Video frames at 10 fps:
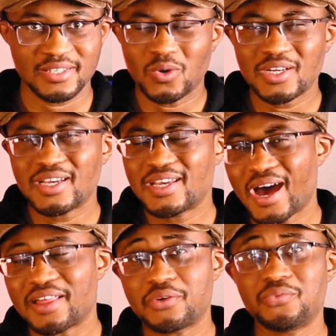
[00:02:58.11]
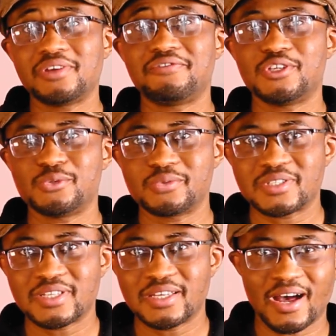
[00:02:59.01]
What are the
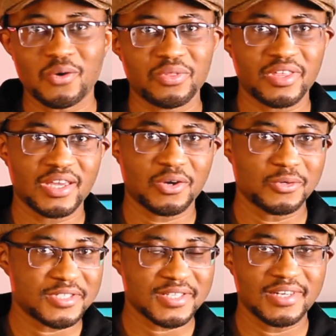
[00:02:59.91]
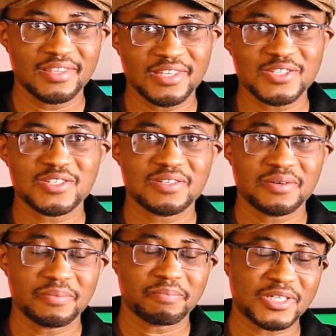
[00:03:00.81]
reviews out there concerning this
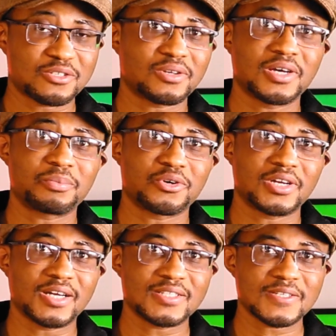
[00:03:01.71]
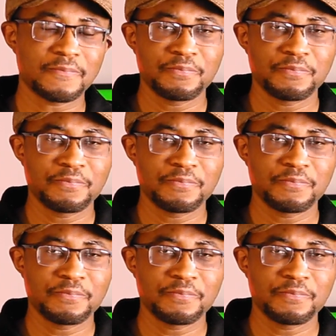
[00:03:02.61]
particular product?